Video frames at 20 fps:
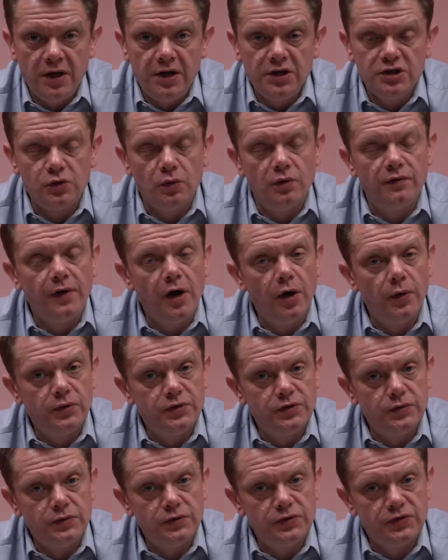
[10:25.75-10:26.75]
So if I were
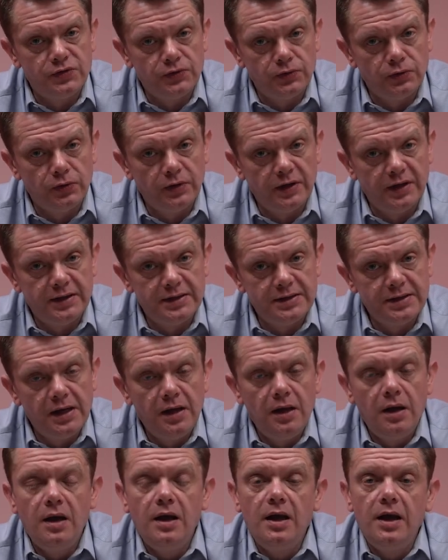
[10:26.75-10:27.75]
to install it
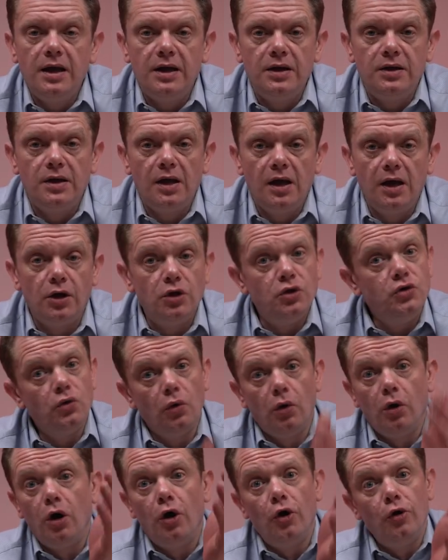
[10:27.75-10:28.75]
in
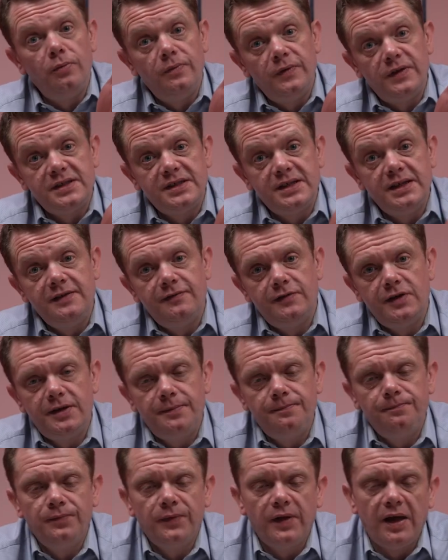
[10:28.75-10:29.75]
your home this
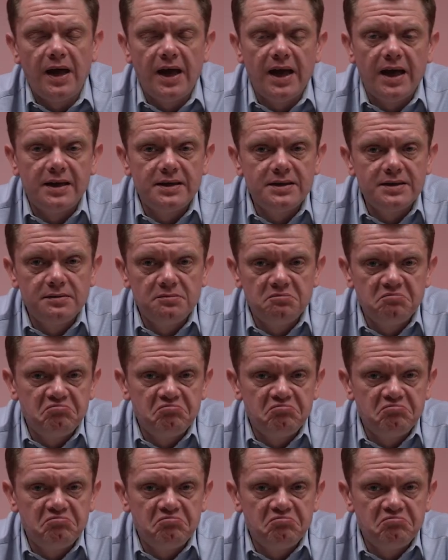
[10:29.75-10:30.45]
evening at